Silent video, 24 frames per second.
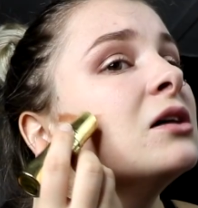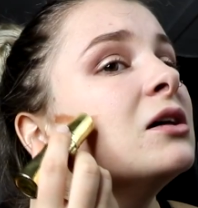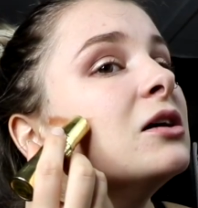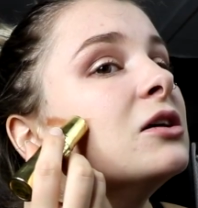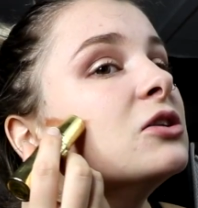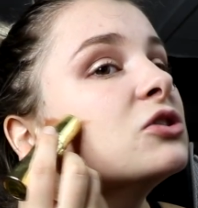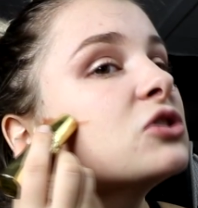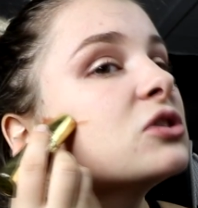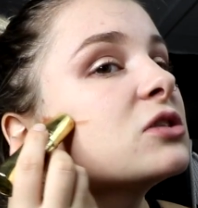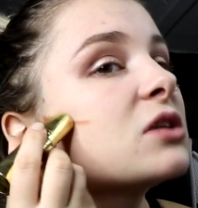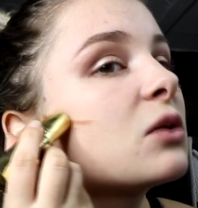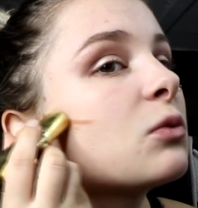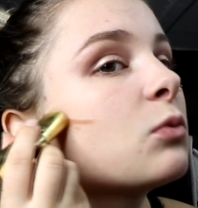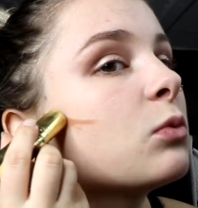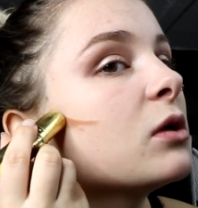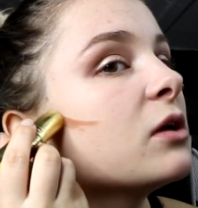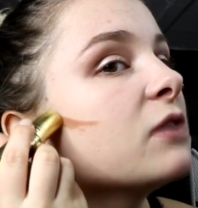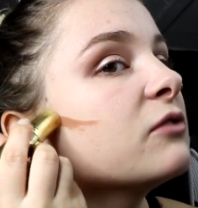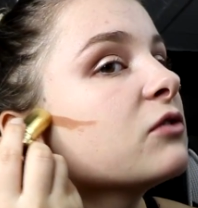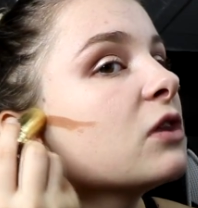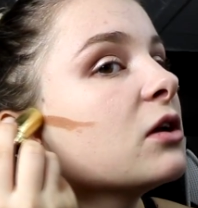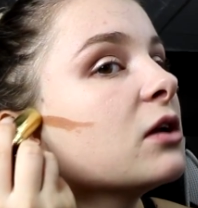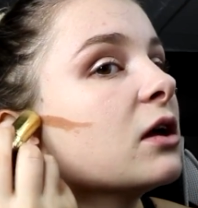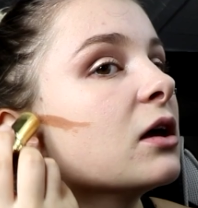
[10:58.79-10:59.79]
And she's like, well,
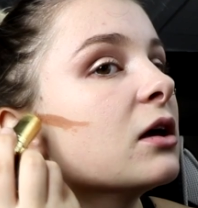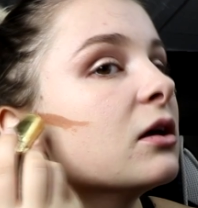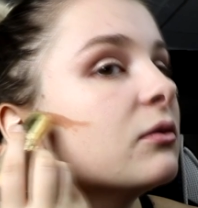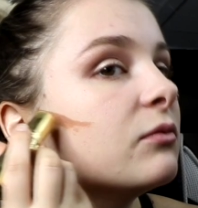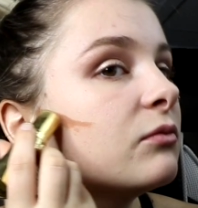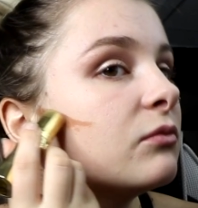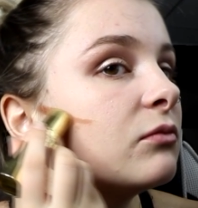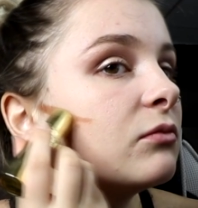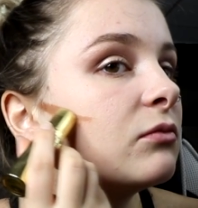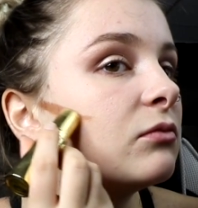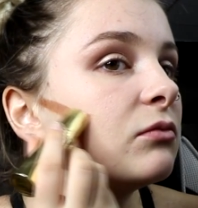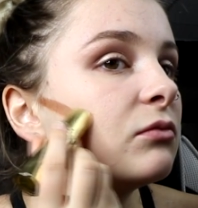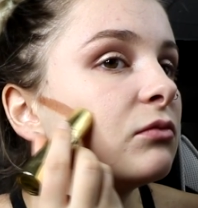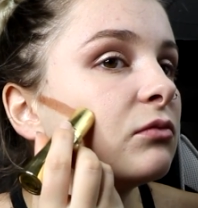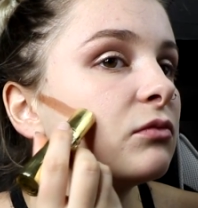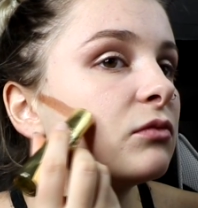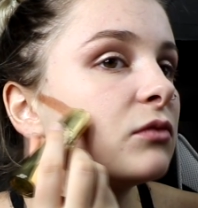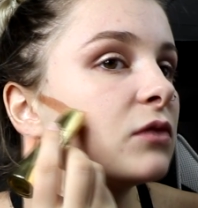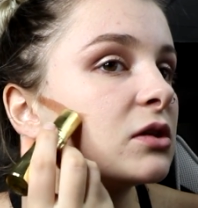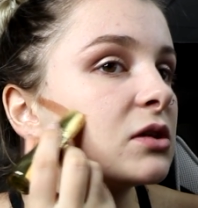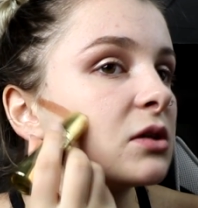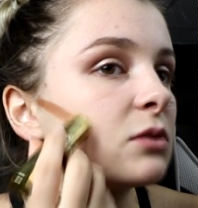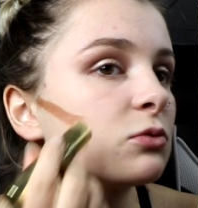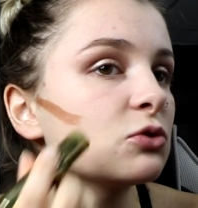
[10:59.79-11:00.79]
I've done it.
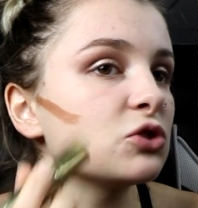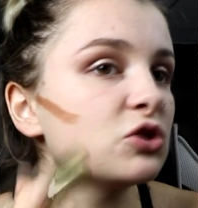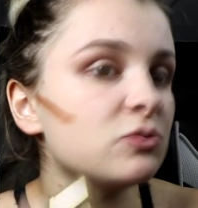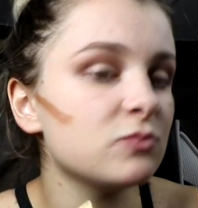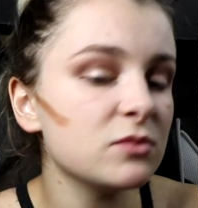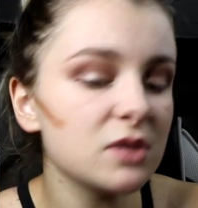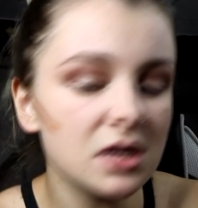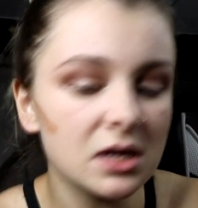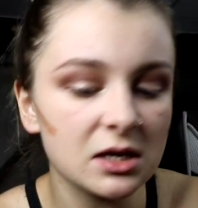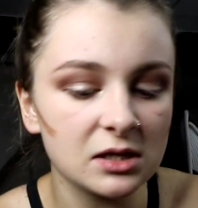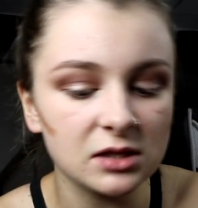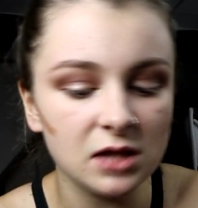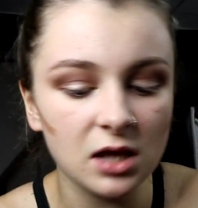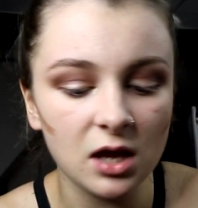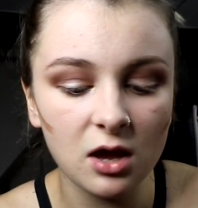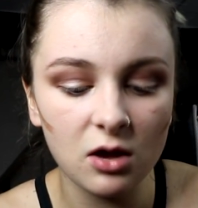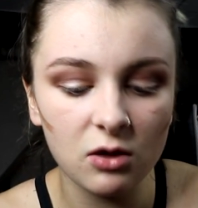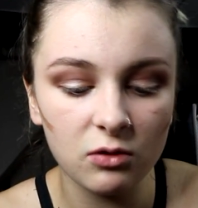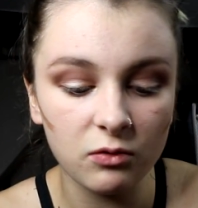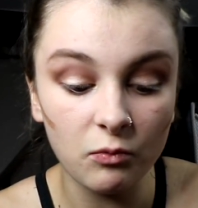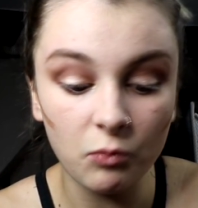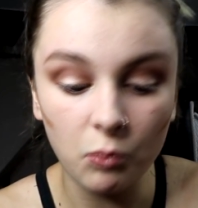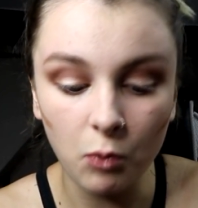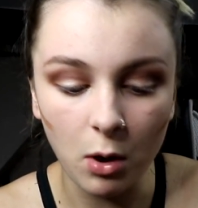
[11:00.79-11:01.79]
I was like, what do you mean? He's like,
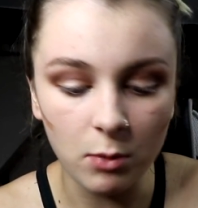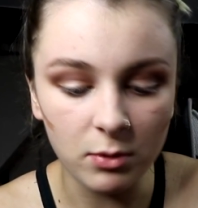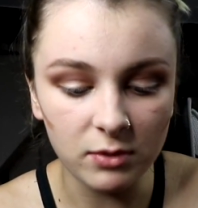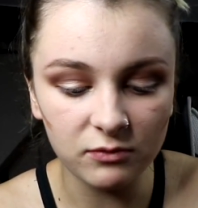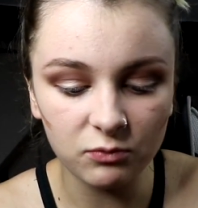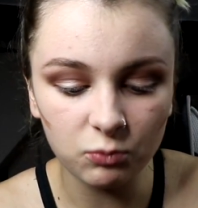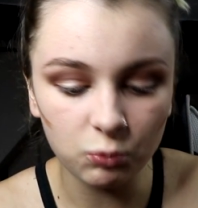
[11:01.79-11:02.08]
well,